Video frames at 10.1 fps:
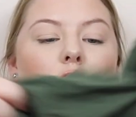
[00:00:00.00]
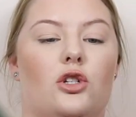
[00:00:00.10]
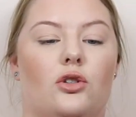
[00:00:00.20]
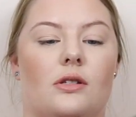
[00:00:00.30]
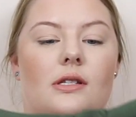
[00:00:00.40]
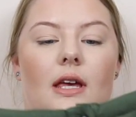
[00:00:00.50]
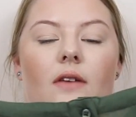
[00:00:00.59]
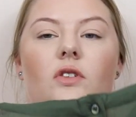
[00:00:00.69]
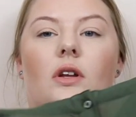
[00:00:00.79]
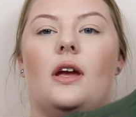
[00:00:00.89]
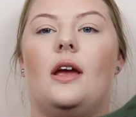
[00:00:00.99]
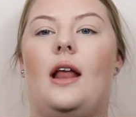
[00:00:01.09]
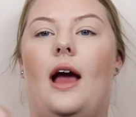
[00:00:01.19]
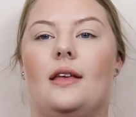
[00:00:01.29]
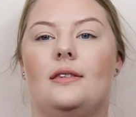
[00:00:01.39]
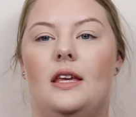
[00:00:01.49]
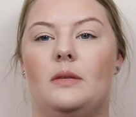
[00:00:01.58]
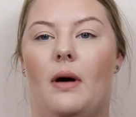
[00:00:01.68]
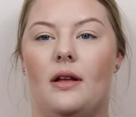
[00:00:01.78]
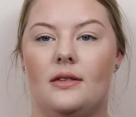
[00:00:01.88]
short sleeves on it. It has
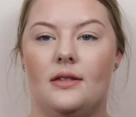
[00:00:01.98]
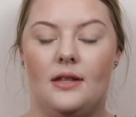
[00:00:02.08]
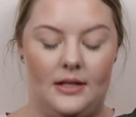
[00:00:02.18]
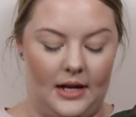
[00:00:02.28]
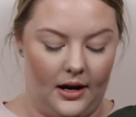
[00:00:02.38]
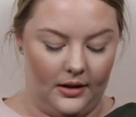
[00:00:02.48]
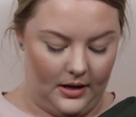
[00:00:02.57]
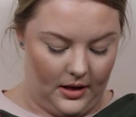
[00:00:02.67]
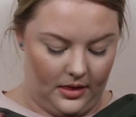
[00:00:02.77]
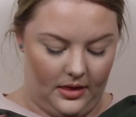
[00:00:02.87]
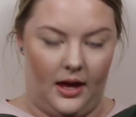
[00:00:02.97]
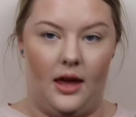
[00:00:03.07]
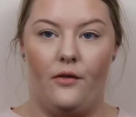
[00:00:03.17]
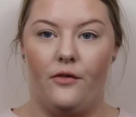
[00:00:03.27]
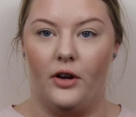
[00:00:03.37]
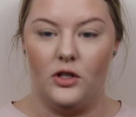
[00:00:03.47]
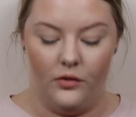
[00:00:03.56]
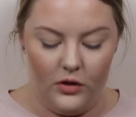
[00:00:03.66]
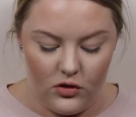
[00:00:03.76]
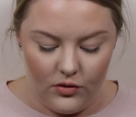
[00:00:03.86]
these buttons down the front
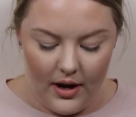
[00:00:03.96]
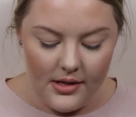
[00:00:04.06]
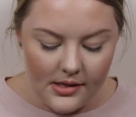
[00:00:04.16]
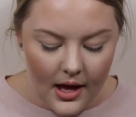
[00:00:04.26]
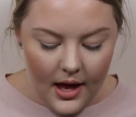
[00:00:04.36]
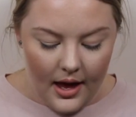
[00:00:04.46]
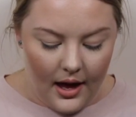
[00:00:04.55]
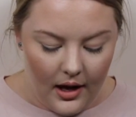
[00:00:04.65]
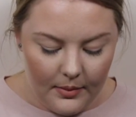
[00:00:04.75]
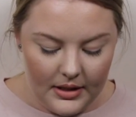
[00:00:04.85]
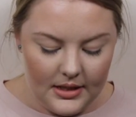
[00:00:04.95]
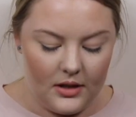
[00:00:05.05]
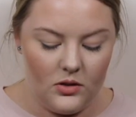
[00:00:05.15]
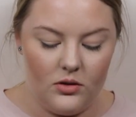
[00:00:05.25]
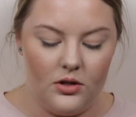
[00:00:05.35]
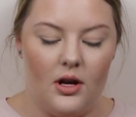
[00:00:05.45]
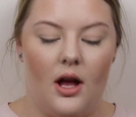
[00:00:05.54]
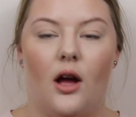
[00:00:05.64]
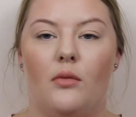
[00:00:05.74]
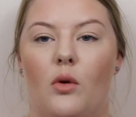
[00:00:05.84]
of the dress. It does also
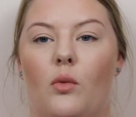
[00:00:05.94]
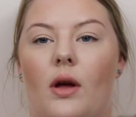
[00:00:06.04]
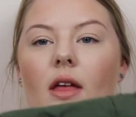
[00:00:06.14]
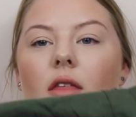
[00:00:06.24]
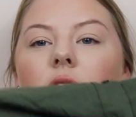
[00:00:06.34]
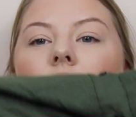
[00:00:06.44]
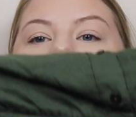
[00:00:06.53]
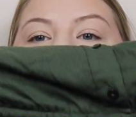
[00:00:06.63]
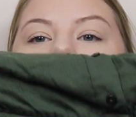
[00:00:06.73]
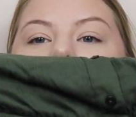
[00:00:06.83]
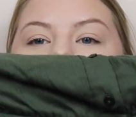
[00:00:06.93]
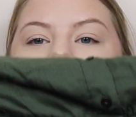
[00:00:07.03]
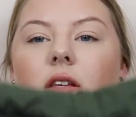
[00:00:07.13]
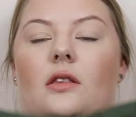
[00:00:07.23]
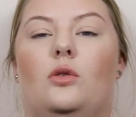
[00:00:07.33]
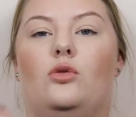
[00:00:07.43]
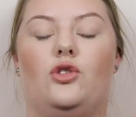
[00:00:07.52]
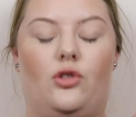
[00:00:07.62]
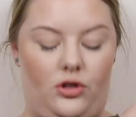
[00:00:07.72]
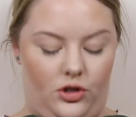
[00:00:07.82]
come with this little
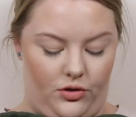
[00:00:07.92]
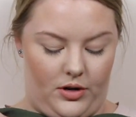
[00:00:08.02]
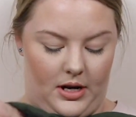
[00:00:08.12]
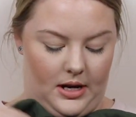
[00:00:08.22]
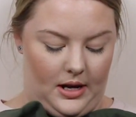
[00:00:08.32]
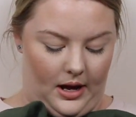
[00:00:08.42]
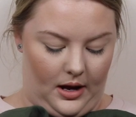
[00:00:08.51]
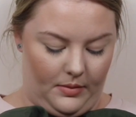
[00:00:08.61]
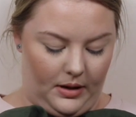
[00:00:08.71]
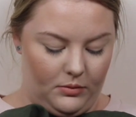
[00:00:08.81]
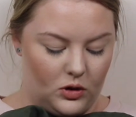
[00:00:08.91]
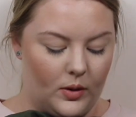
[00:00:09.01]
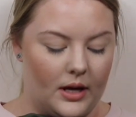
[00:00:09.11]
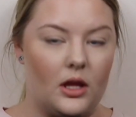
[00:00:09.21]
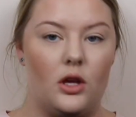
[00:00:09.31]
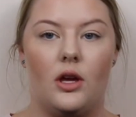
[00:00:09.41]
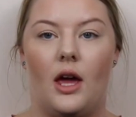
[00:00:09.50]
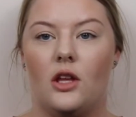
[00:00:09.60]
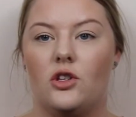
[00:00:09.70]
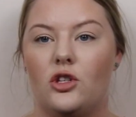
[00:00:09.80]
drawstring in between that you
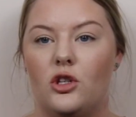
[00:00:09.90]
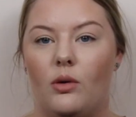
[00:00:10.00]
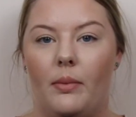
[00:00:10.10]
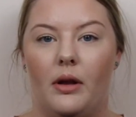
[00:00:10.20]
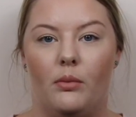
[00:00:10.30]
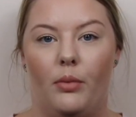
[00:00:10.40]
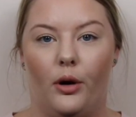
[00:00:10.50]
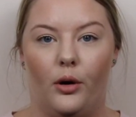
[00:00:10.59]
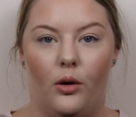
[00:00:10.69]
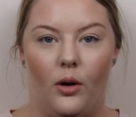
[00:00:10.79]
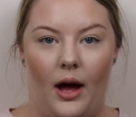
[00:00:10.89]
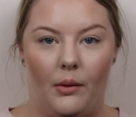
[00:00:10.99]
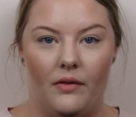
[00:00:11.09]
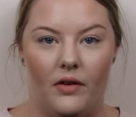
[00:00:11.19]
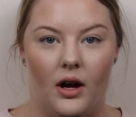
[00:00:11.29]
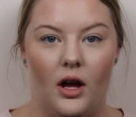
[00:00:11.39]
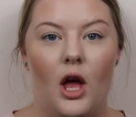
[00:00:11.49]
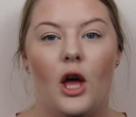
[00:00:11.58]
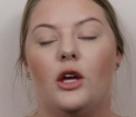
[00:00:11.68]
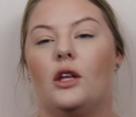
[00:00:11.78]
can just do up in a bow or however
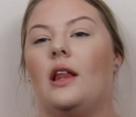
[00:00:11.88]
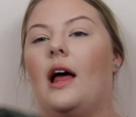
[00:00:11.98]
you